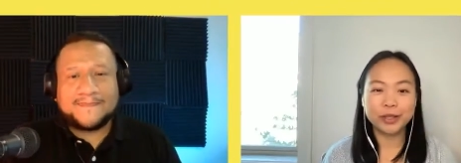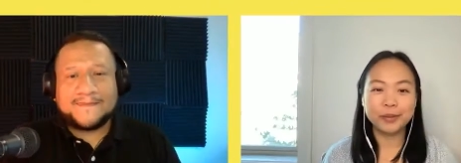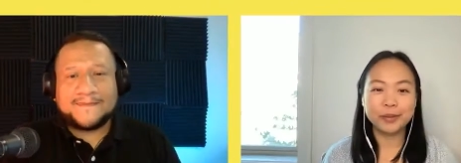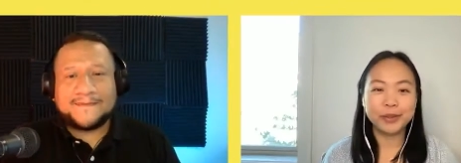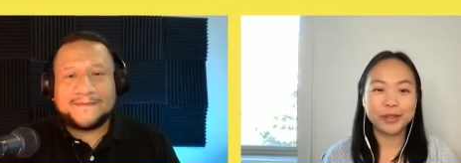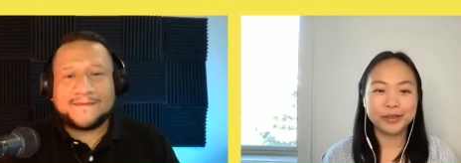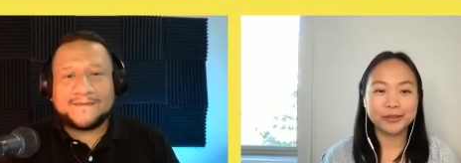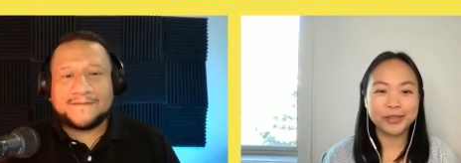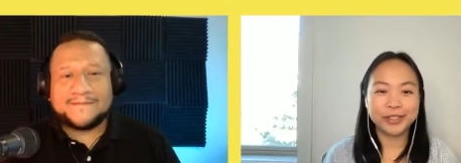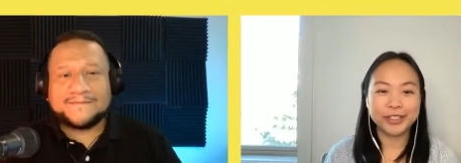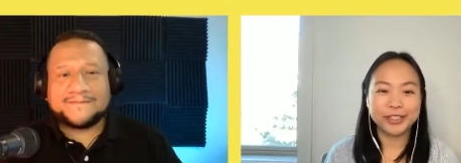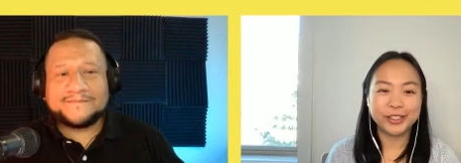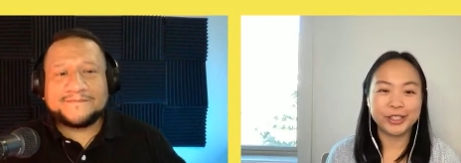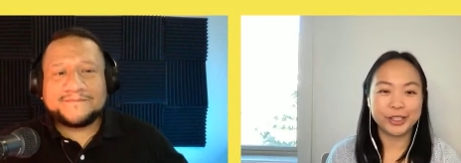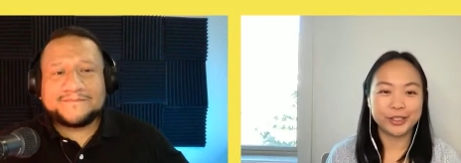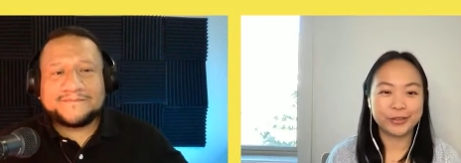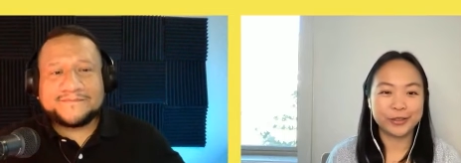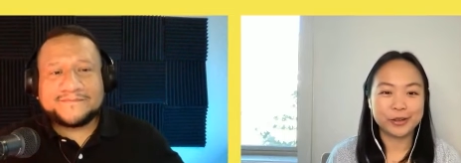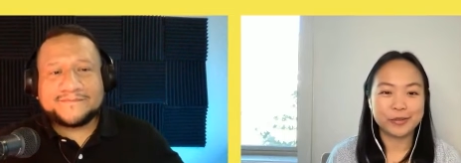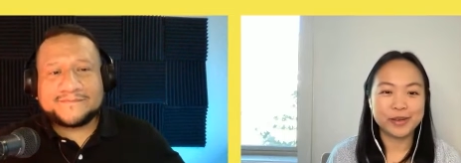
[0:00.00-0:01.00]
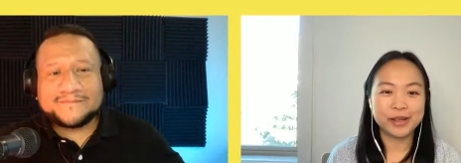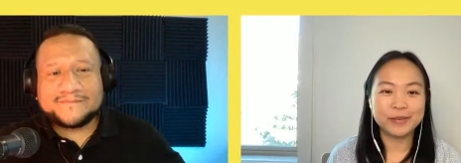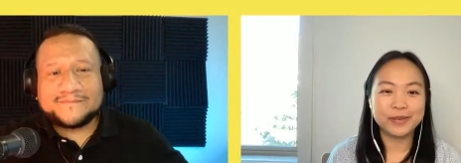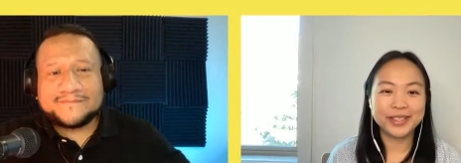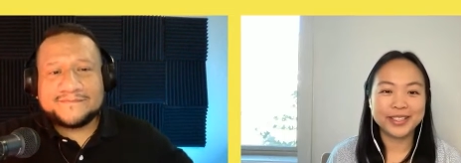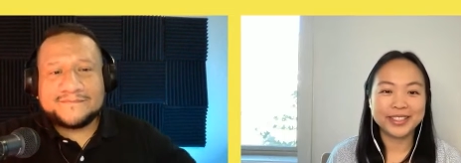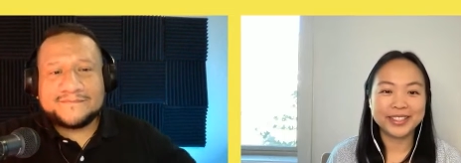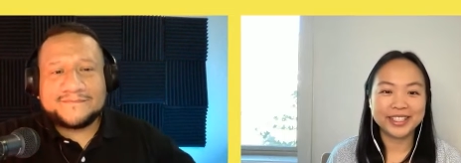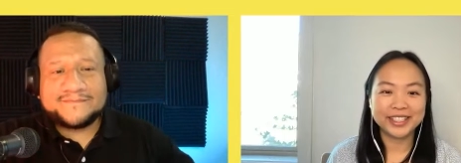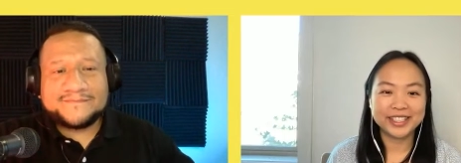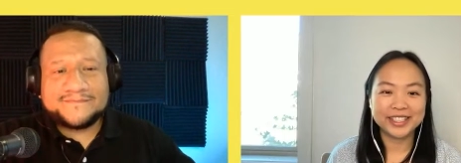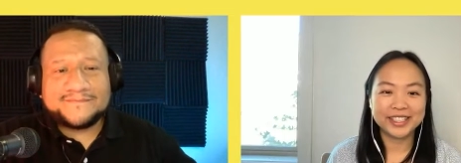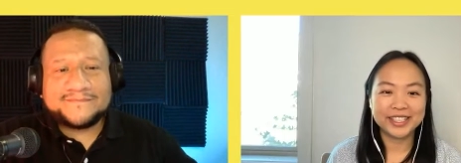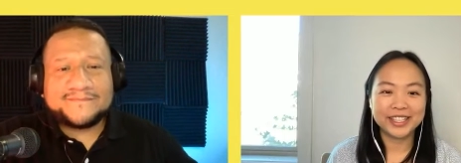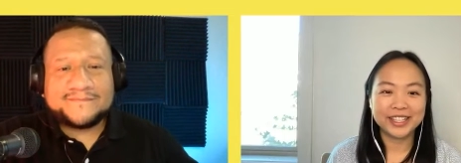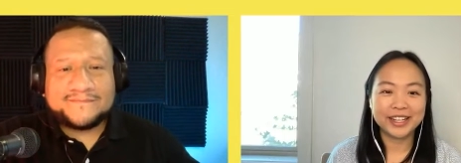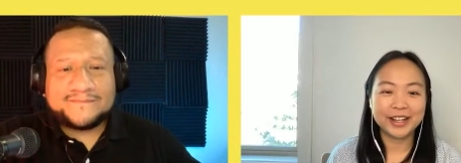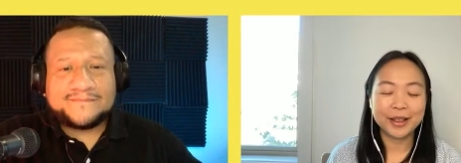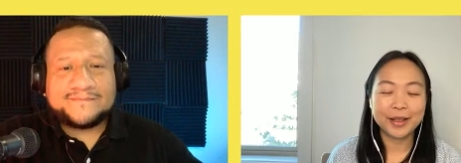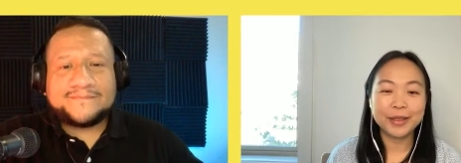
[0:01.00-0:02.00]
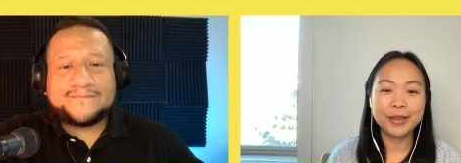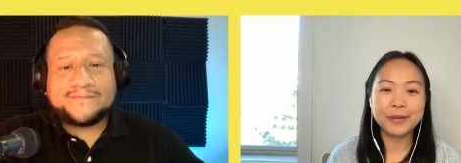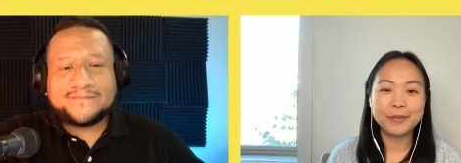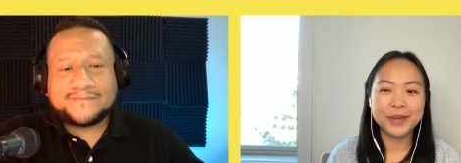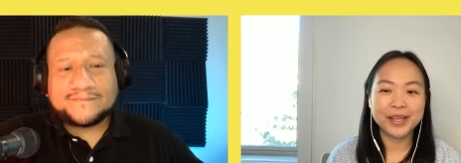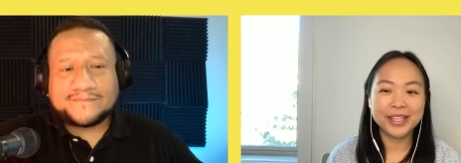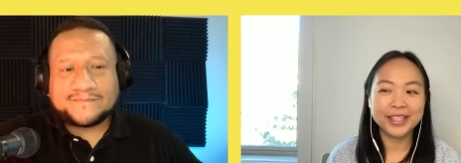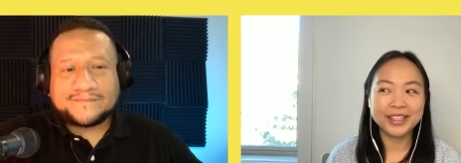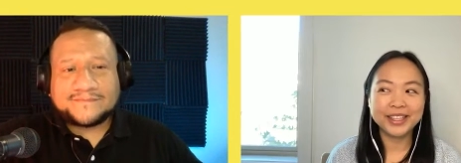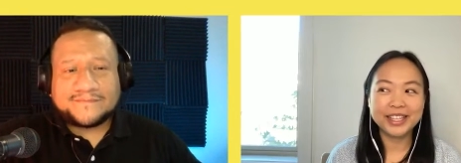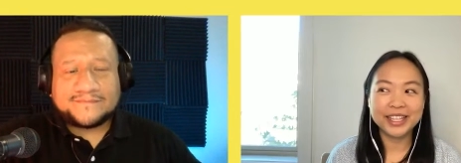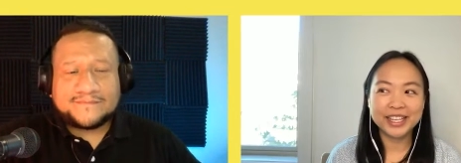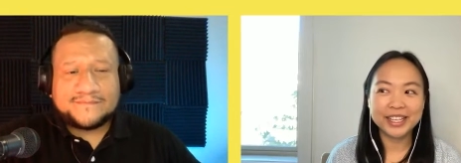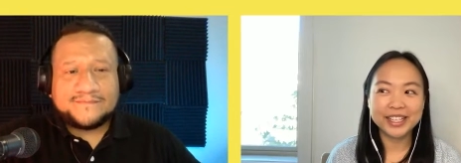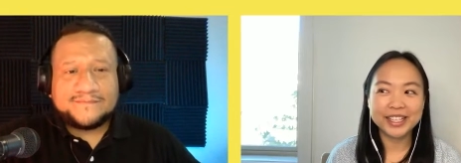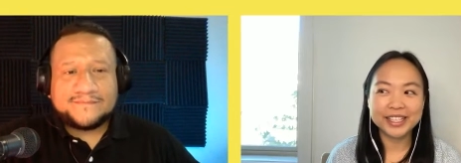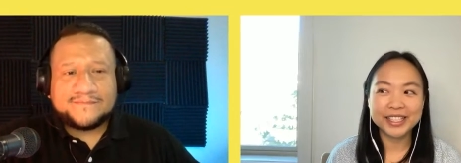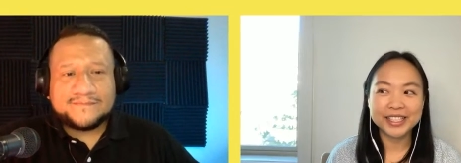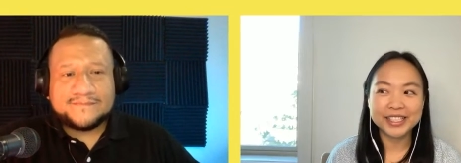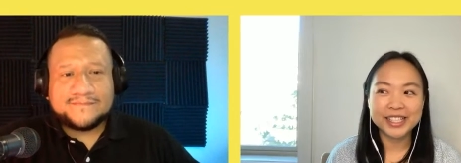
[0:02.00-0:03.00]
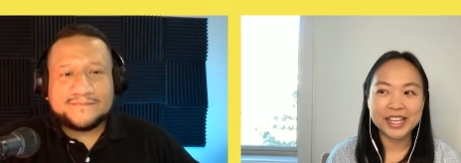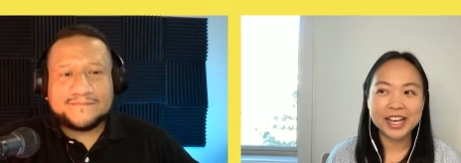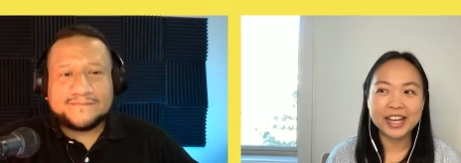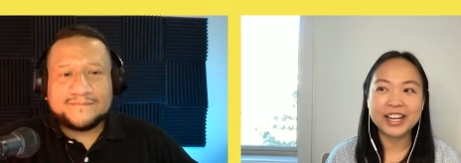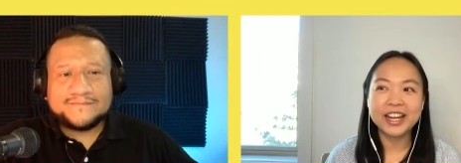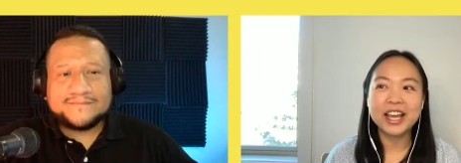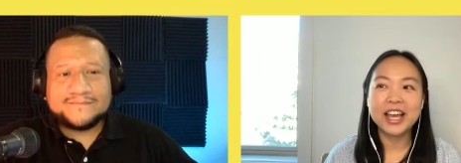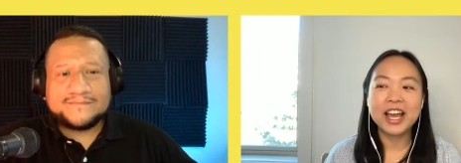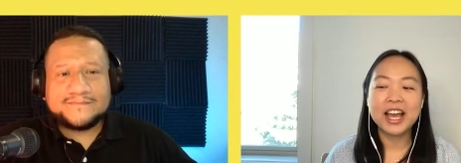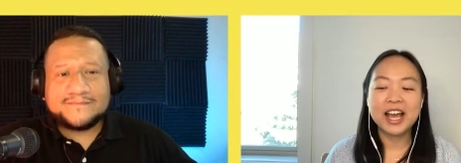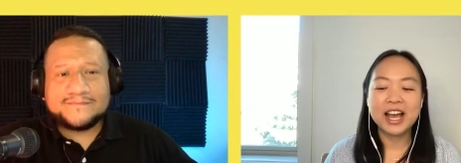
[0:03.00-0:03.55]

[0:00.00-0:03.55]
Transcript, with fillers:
Speaker 1: quite a bit of research for my business and the main thing is that